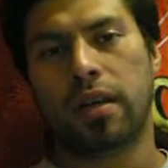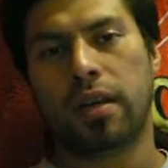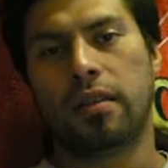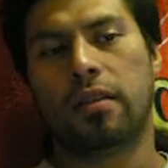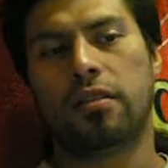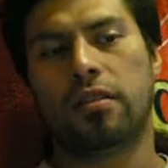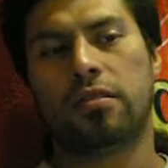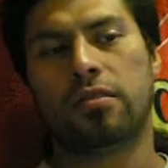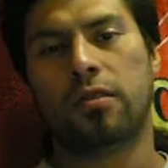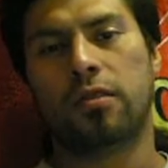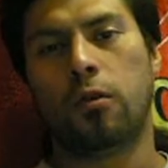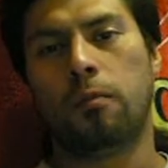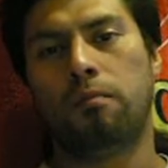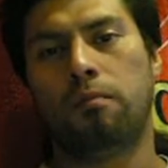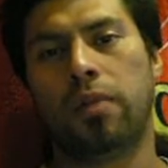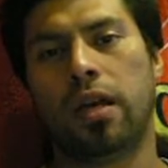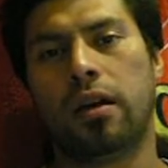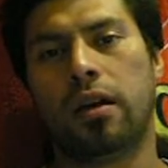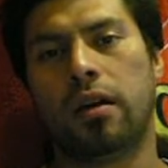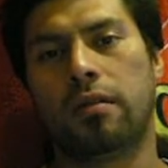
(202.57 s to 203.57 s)
but yet they're
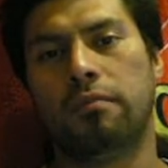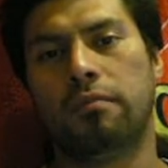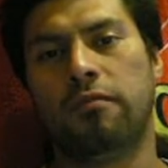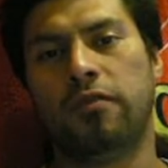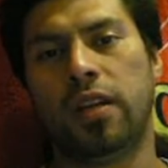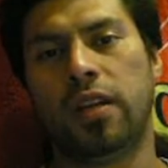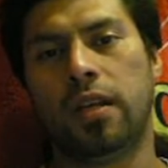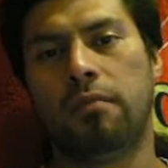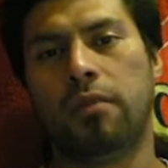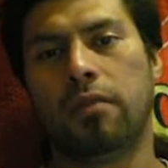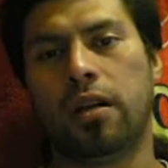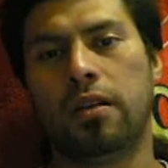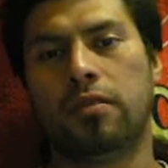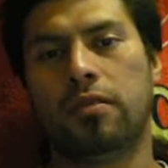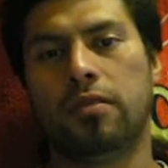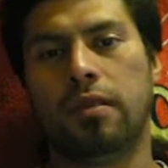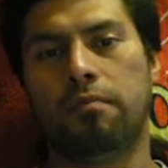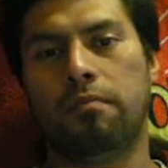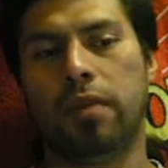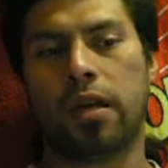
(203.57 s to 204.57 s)
so big on feeding
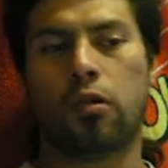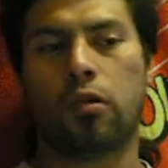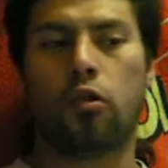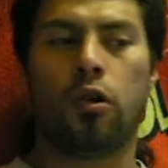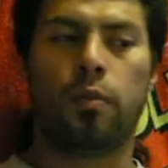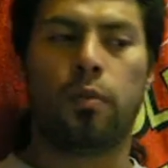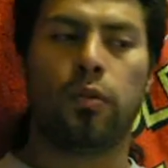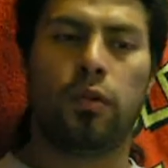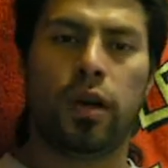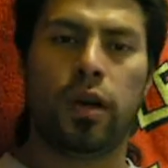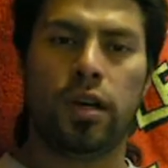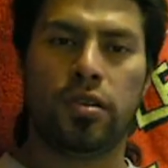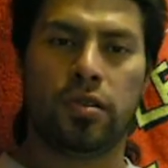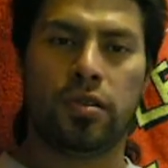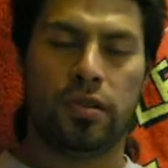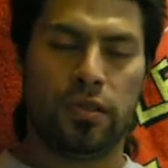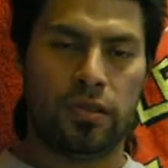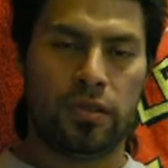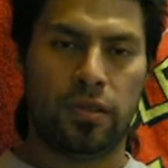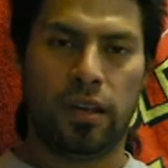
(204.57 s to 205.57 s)
money to the big
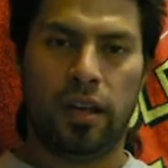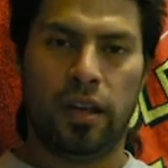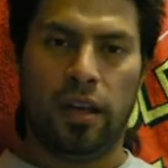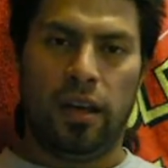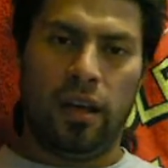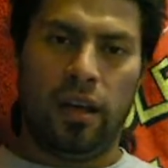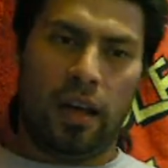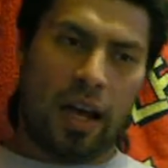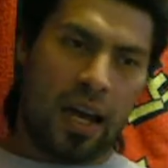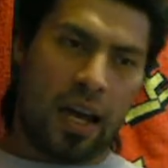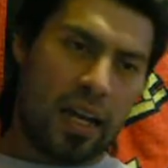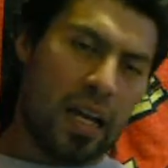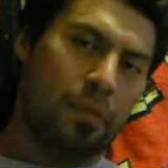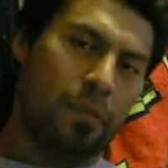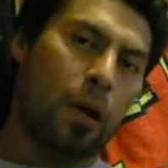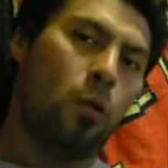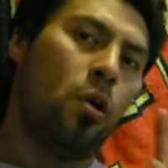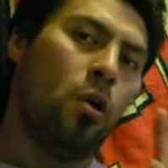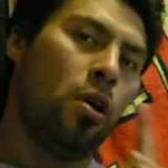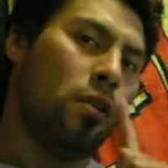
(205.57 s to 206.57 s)
corporations.
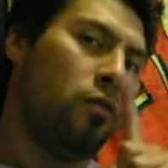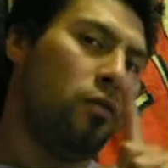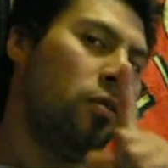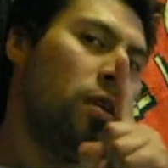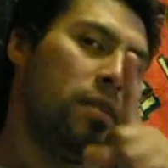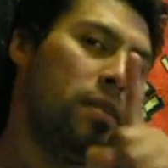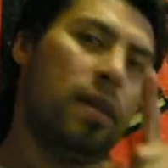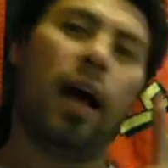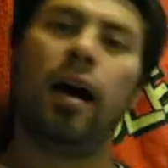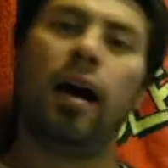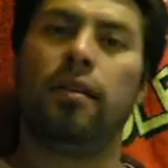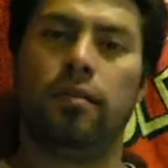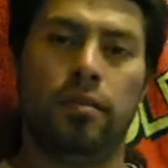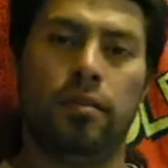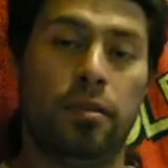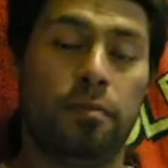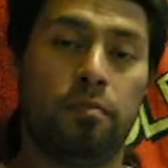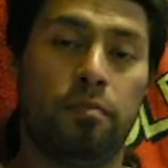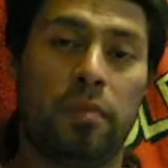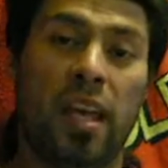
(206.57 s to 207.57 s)
I got my water for
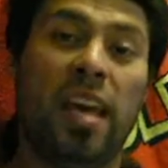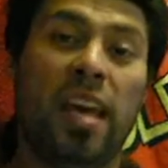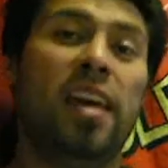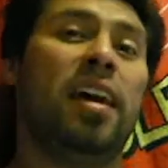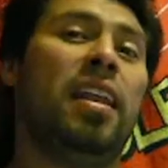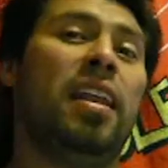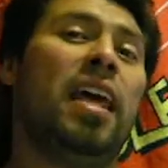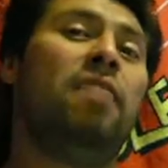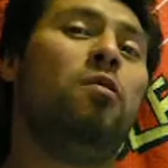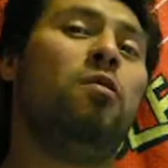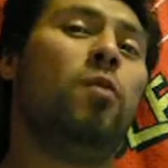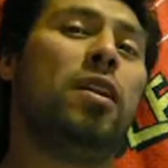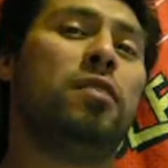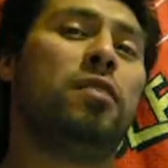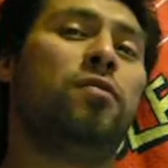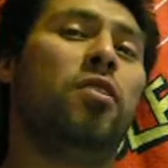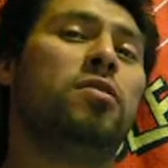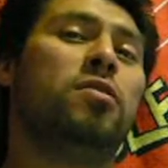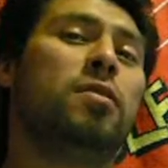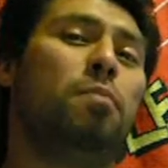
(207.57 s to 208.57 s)
$1. And I
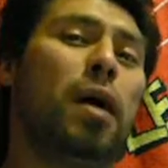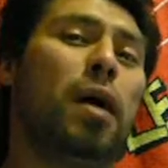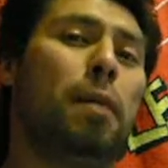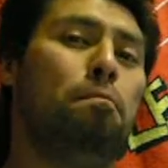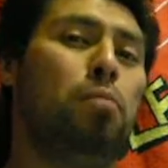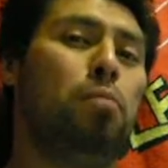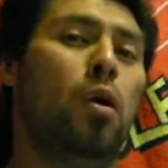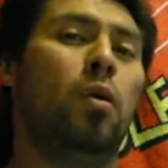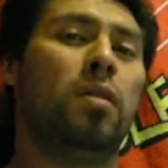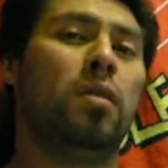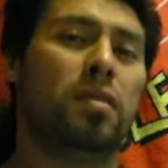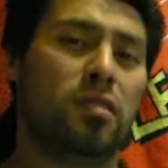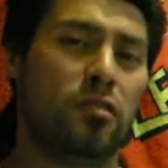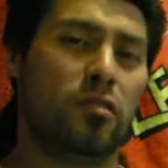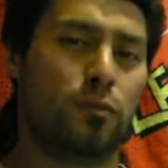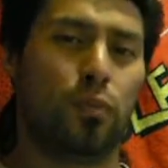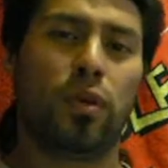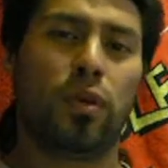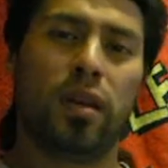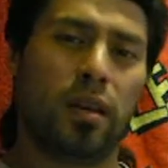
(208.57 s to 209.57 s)
even went as far as to buy
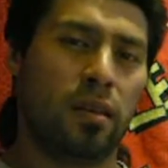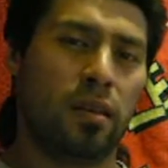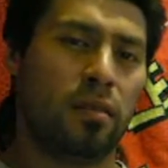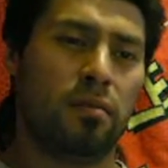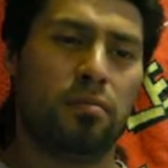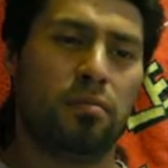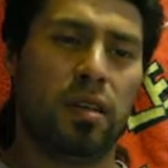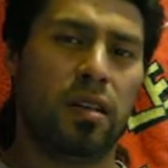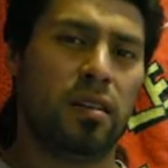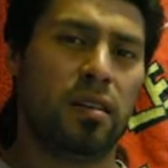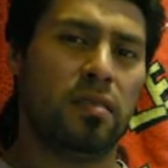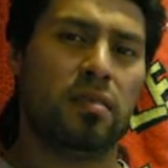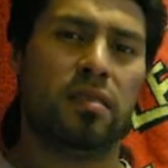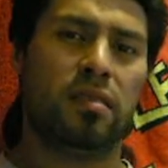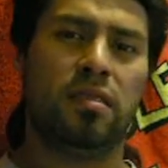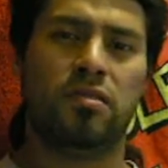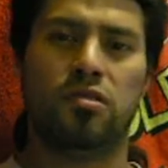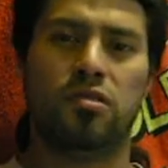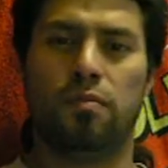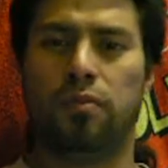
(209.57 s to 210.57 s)
Poland Spring
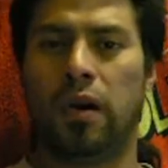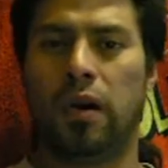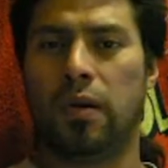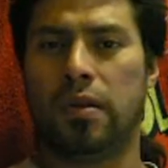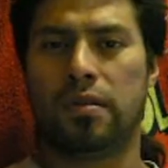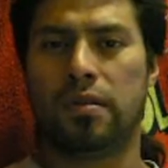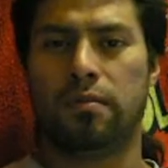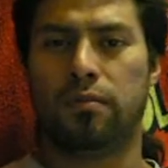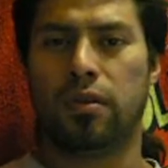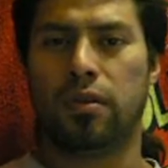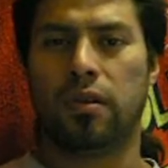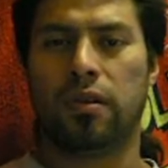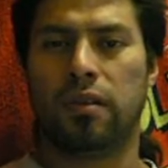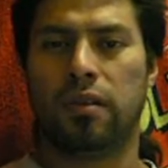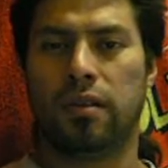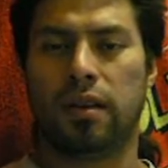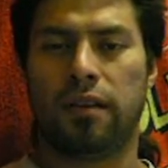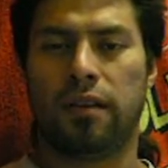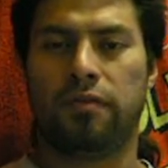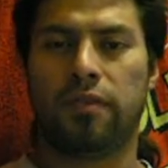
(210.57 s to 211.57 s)
because these jabronis in
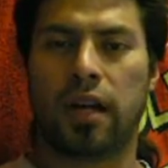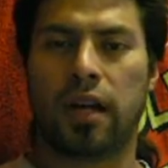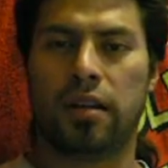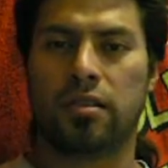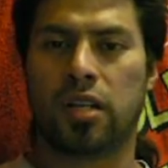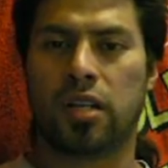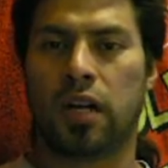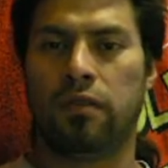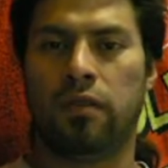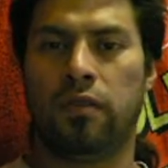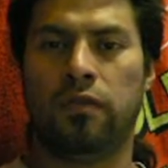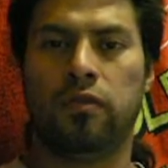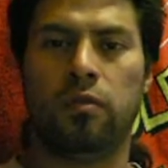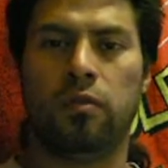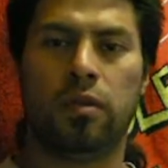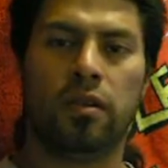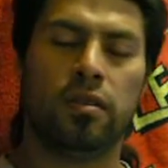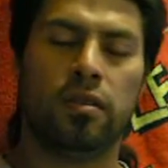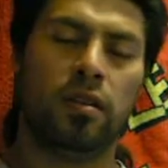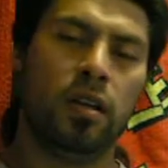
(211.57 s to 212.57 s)
Brooklyn, I
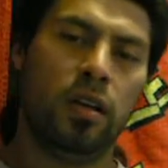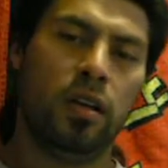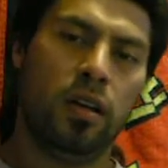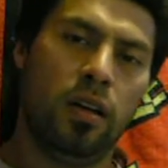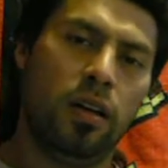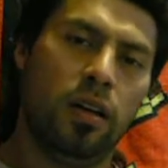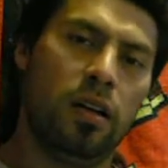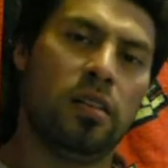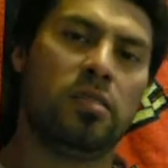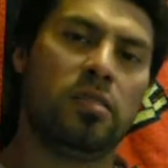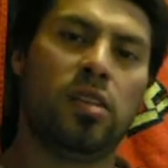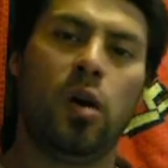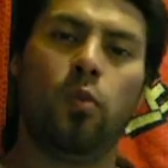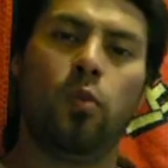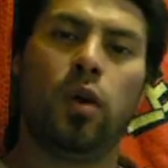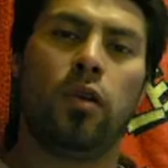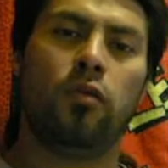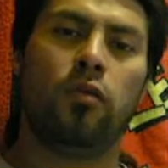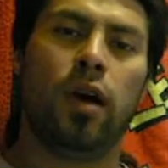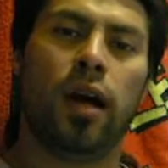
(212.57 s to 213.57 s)
discovered from a
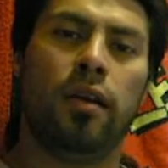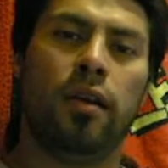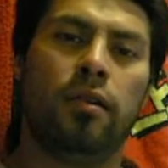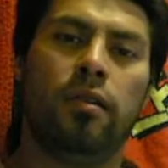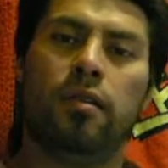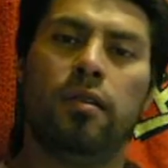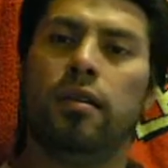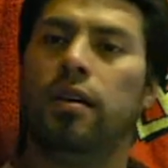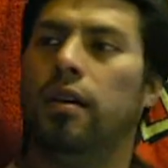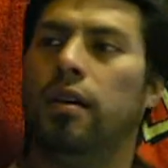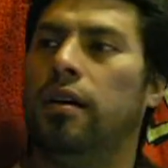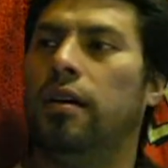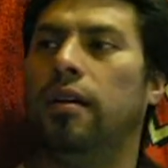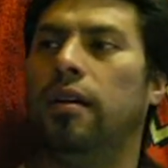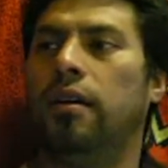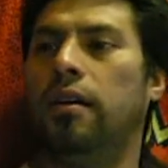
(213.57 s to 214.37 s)
subway rider,